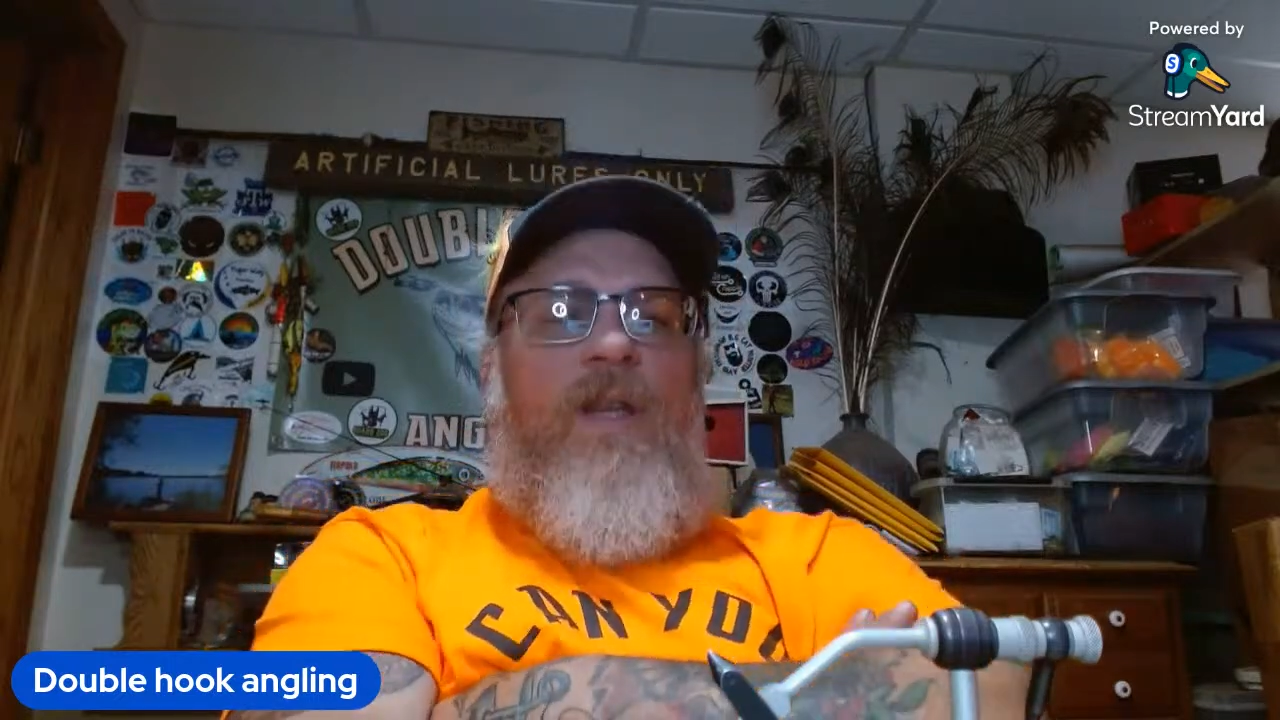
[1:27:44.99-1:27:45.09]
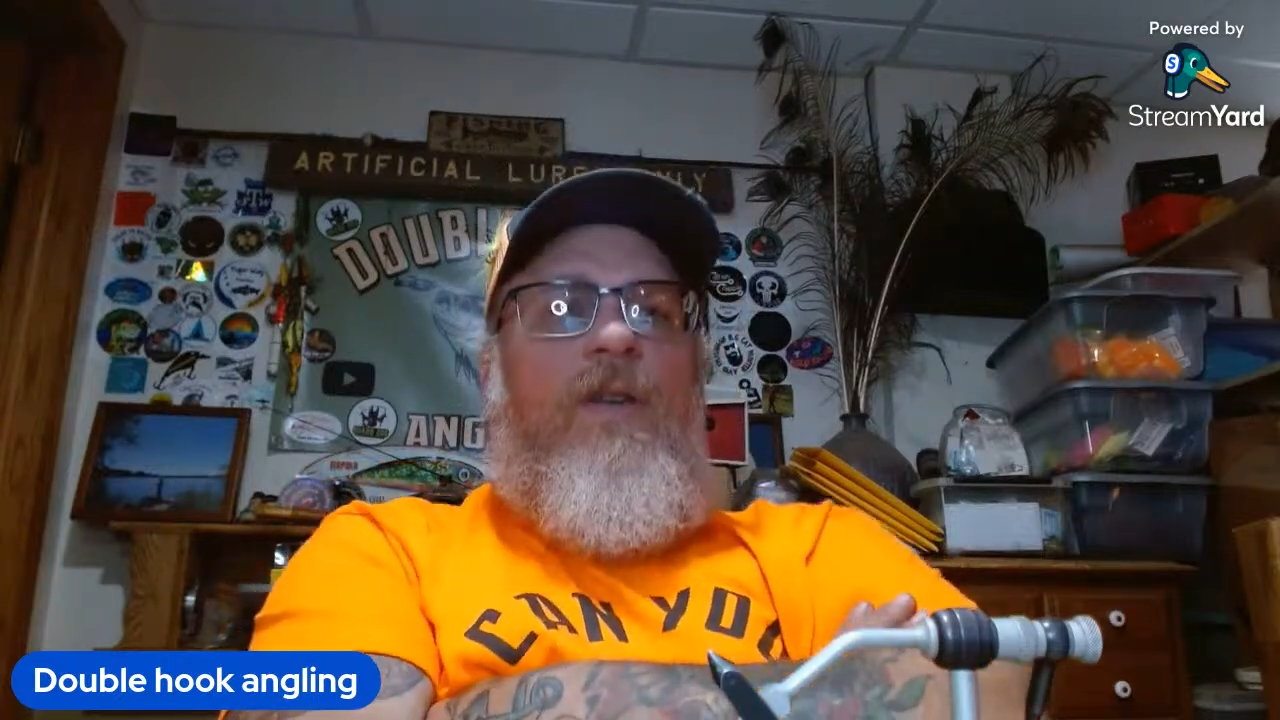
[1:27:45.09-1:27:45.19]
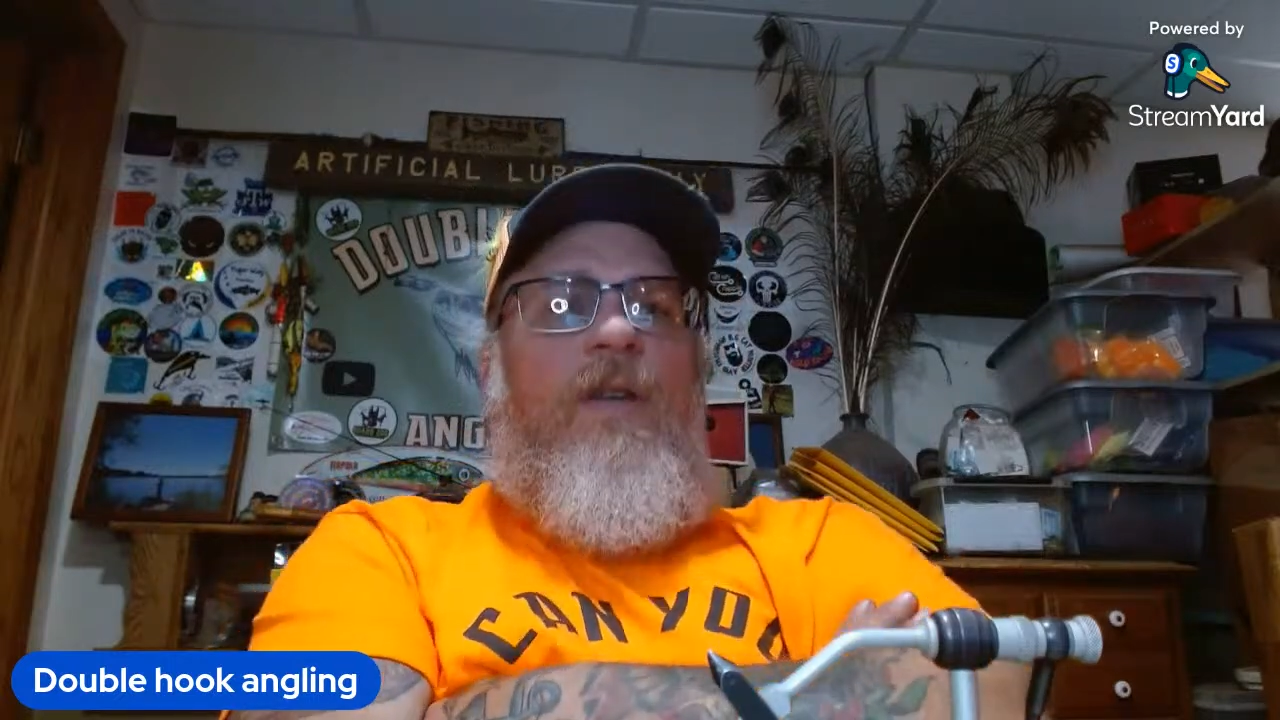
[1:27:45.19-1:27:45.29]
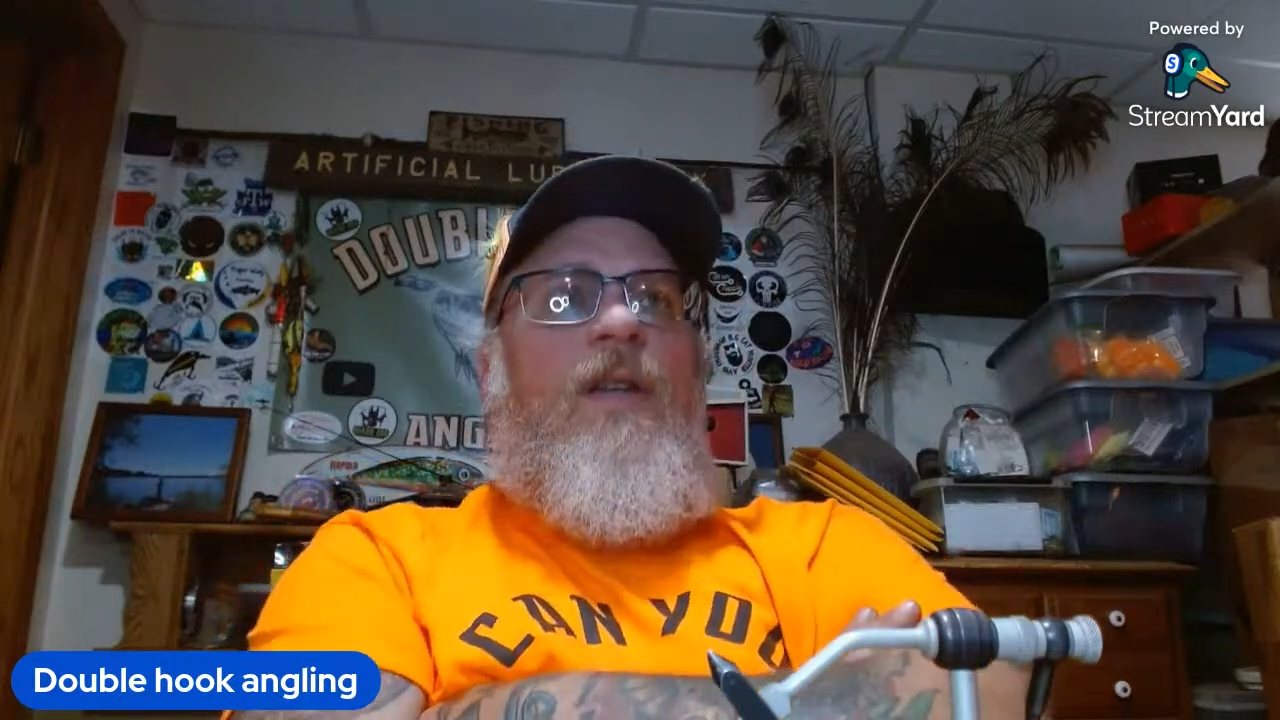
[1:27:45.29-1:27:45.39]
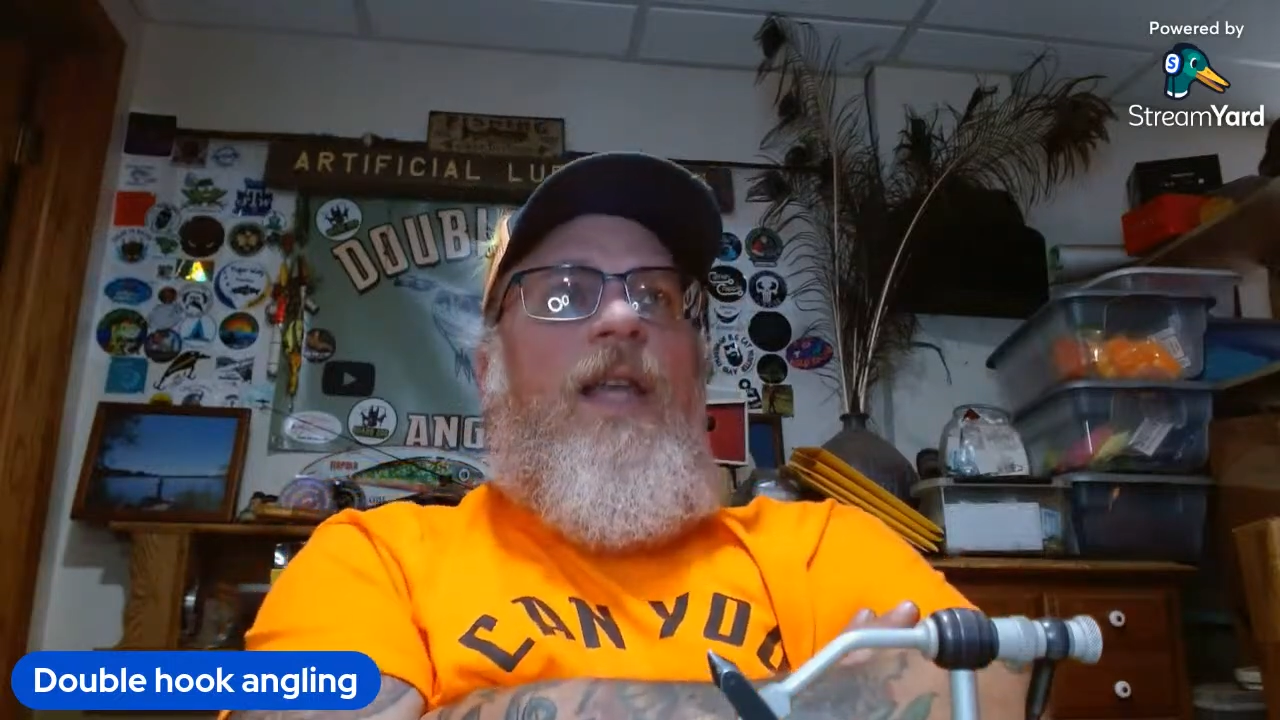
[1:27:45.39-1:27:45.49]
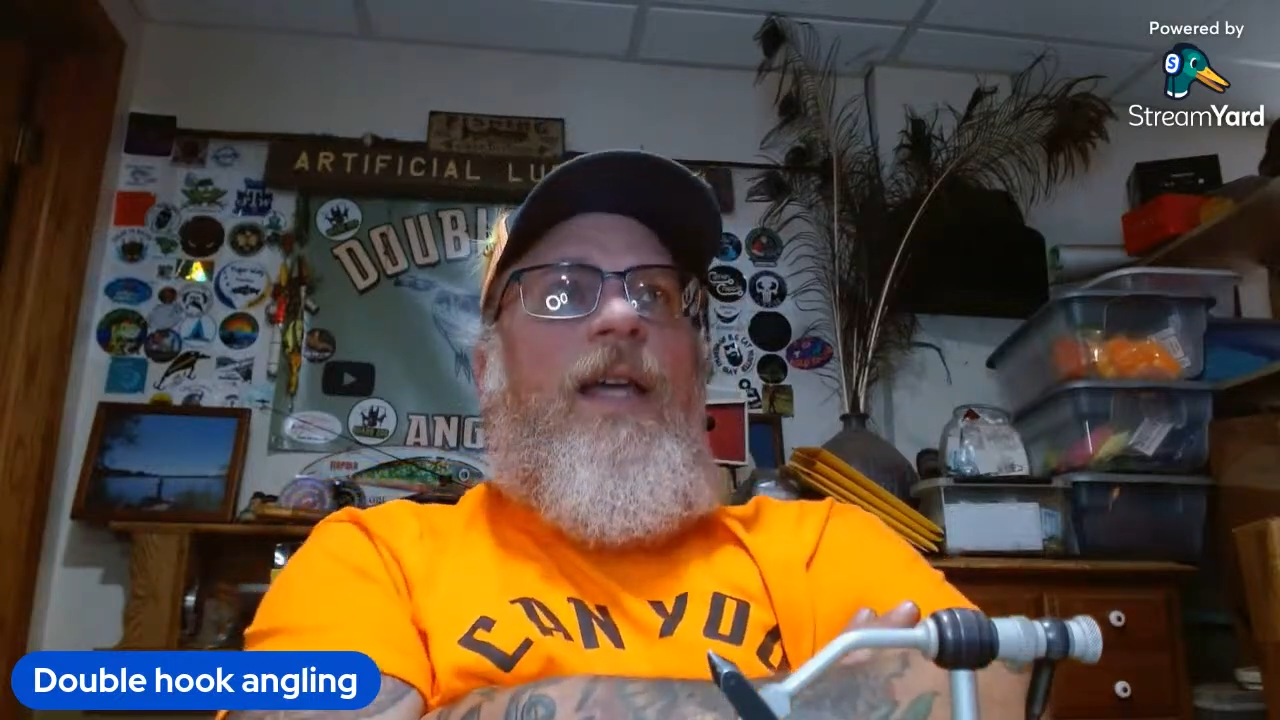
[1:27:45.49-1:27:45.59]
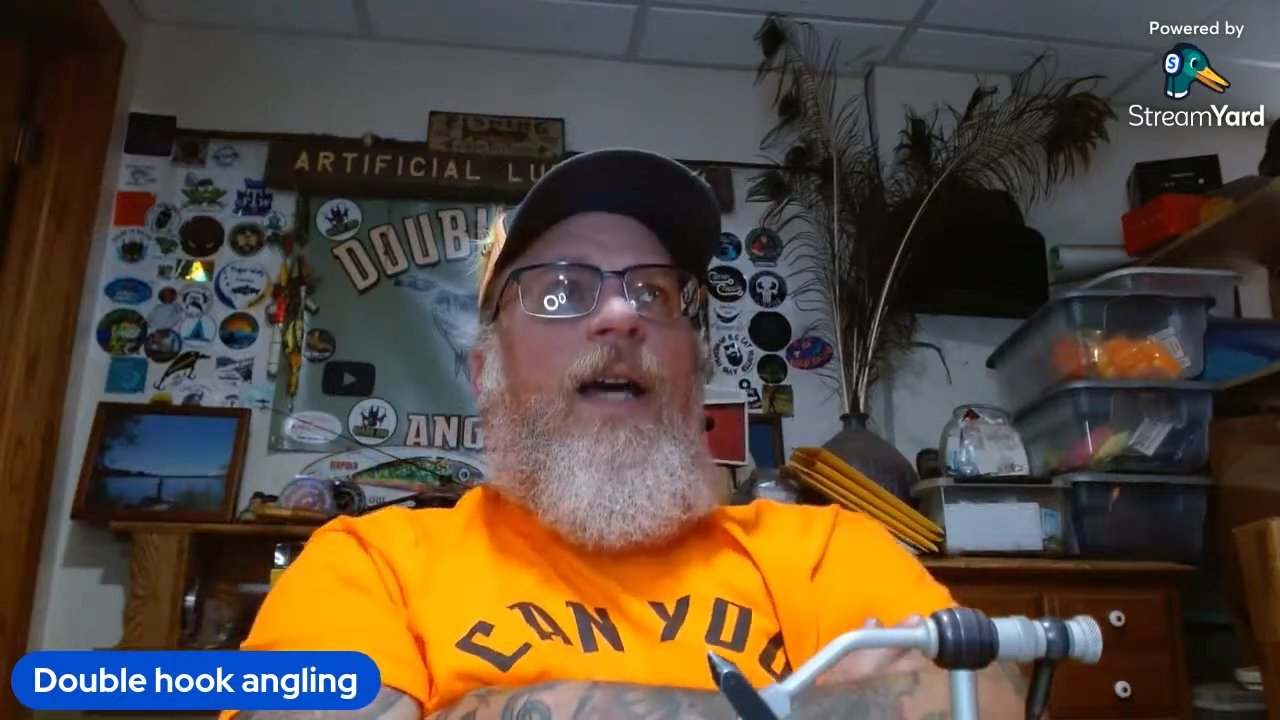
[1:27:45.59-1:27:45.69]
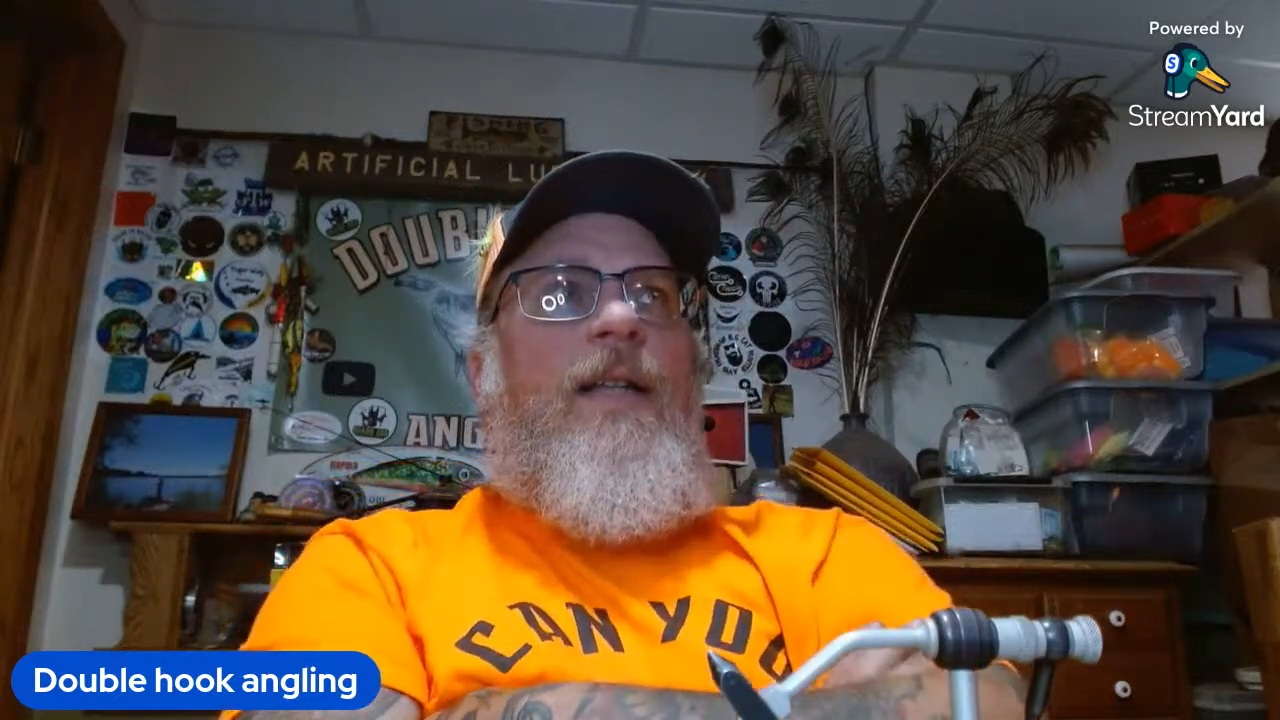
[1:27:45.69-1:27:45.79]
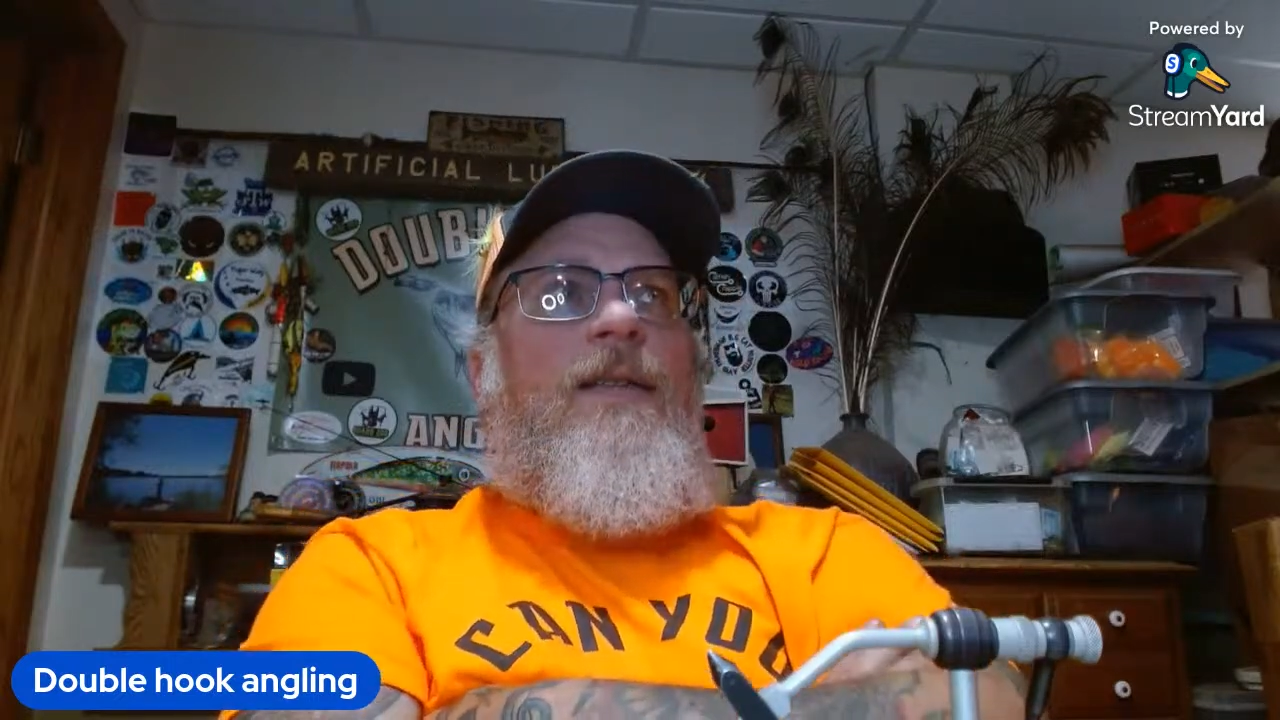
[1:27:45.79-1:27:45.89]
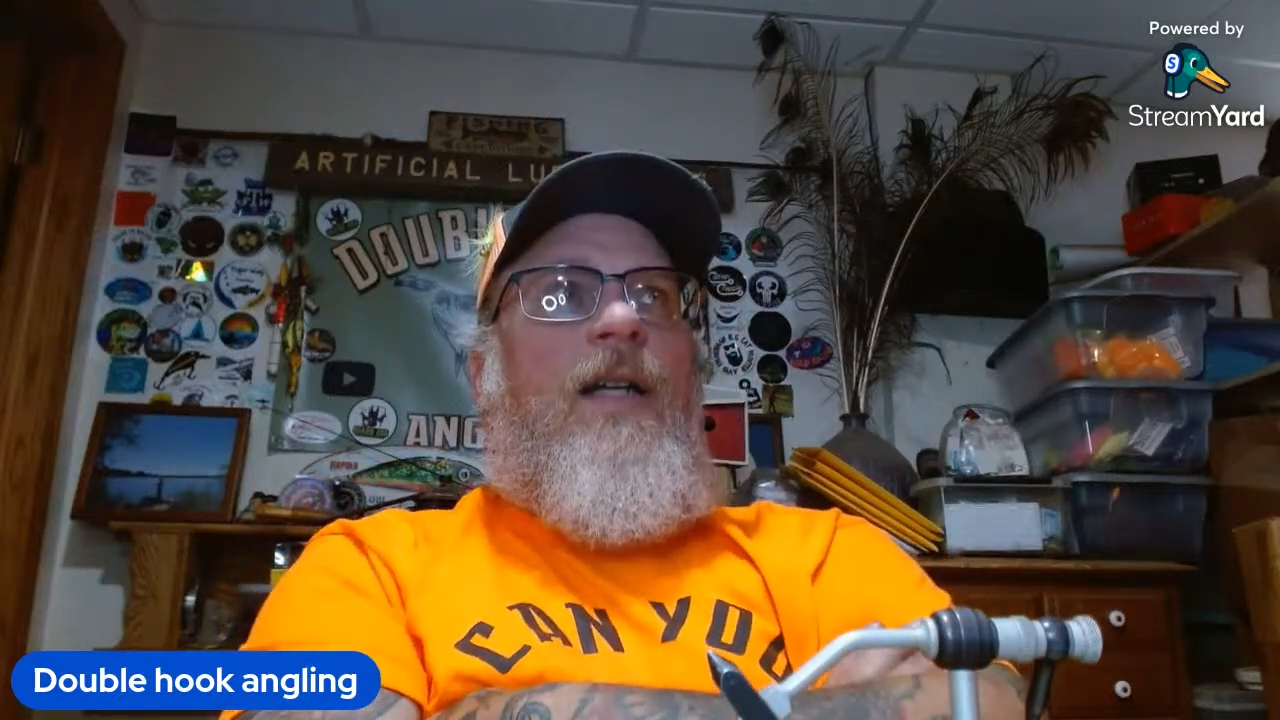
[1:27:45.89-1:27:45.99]
They
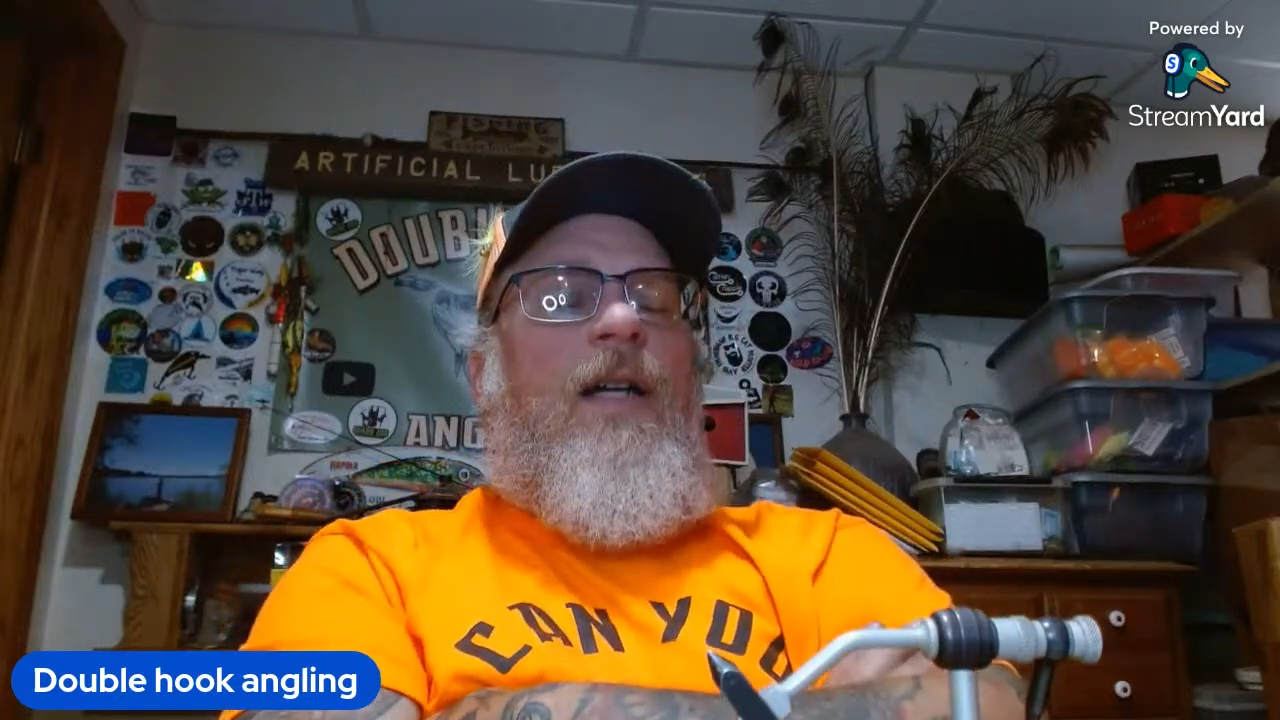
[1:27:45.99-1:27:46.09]
got